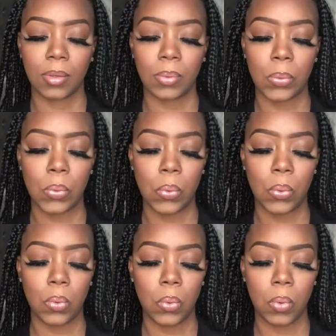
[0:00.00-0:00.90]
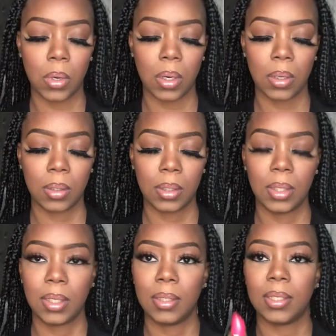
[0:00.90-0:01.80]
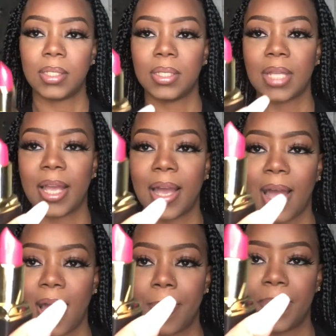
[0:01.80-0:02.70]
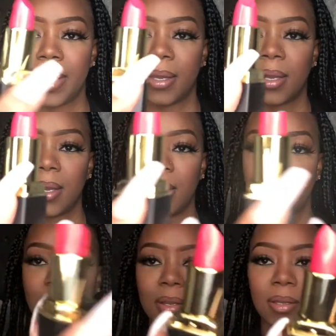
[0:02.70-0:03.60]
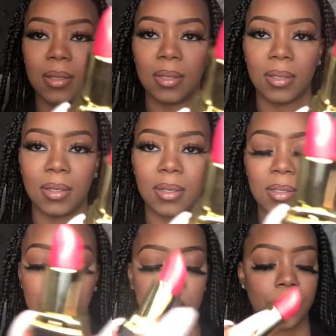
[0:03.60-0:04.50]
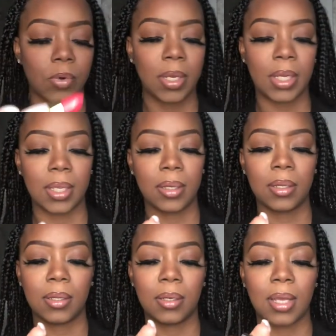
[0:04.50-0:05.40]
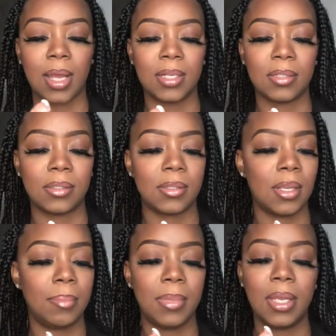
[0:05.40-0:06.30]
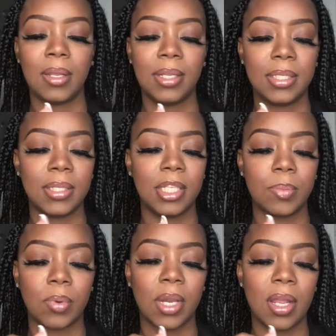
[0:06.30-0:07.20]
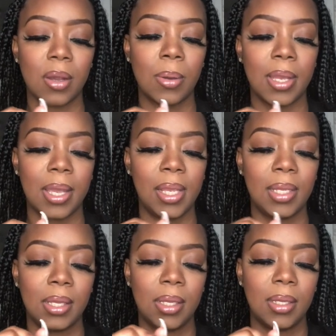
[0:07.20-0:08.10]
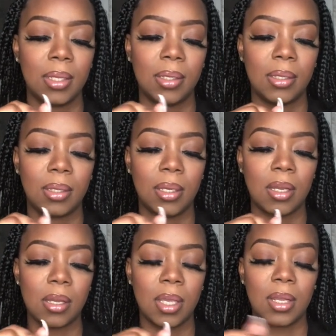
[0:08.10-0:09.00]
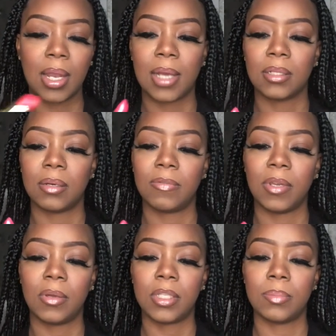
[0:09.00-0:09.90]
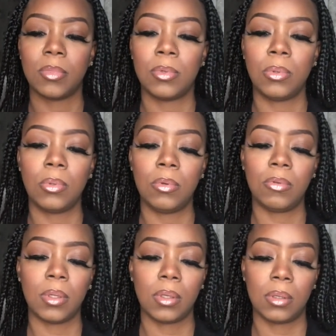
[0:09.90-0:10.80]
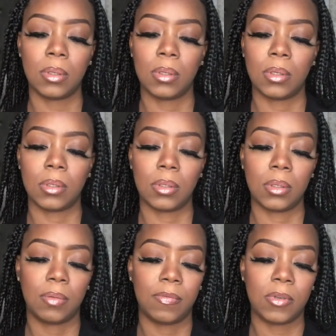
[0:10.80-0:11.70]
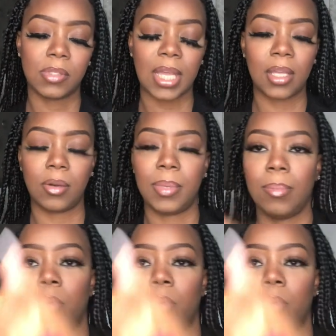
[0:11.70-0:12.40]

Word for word: Ooh, this is like a hot pink color. Spring. I immediately see spring. Okay. It glides on very smooth. Feels like it'll be